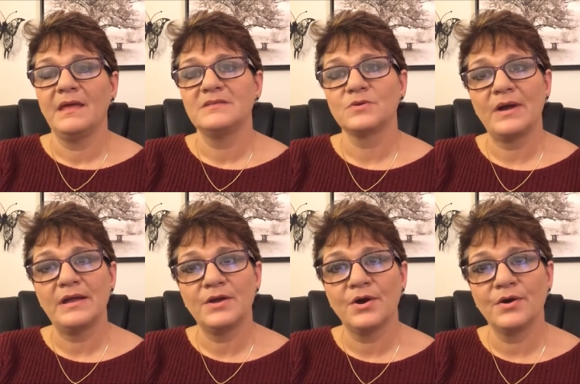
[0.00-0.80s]
So I
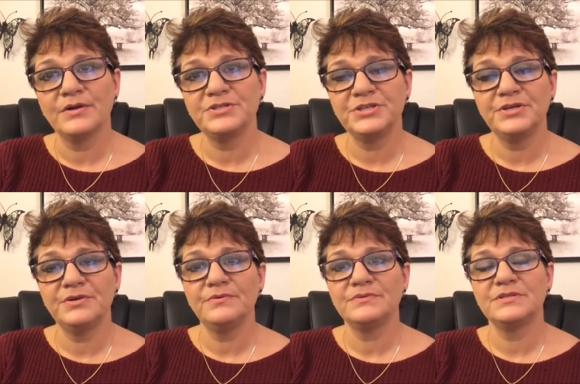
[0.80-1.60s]
encourage
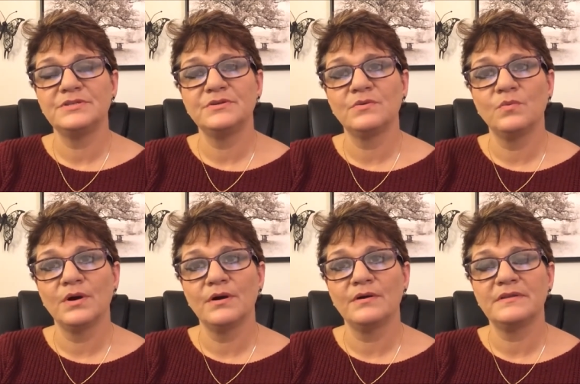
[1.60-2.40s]
you to do the
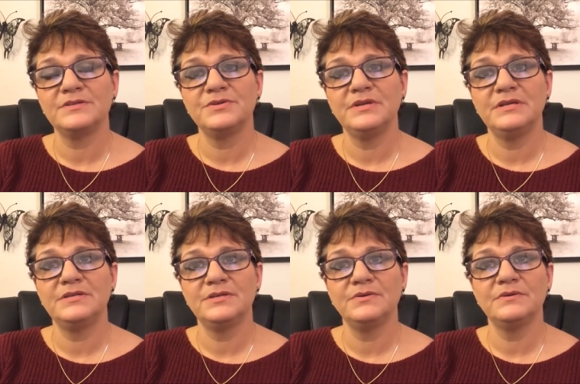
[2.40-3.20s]
work that you need to
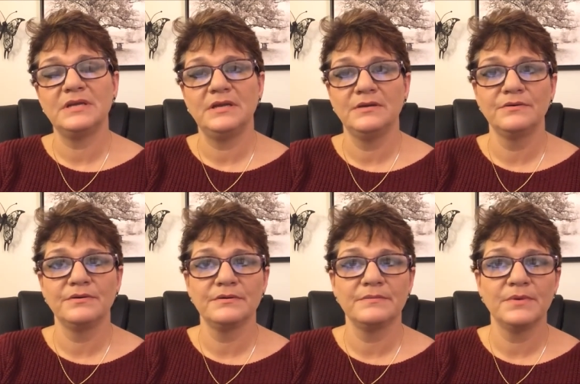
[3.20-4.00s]
do to heal
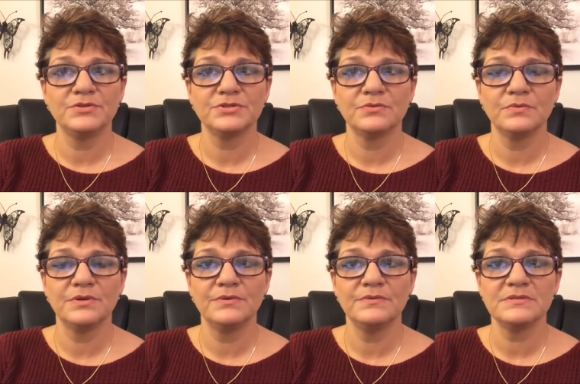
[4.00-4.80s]
your emotional
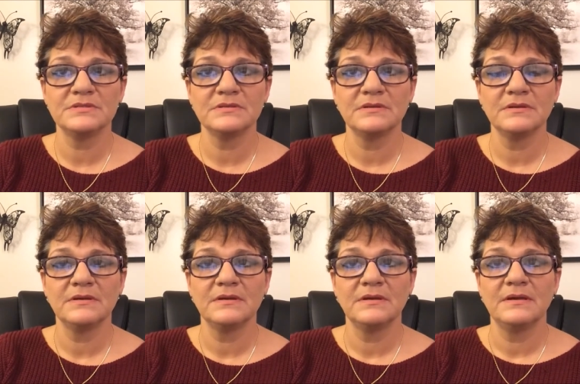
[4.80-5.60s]
wounds
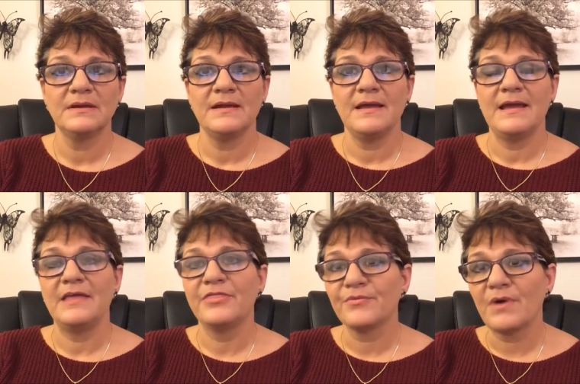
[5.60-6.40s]

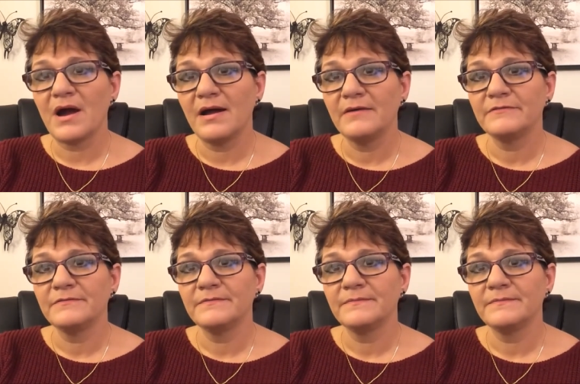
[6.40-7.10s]
and thrive.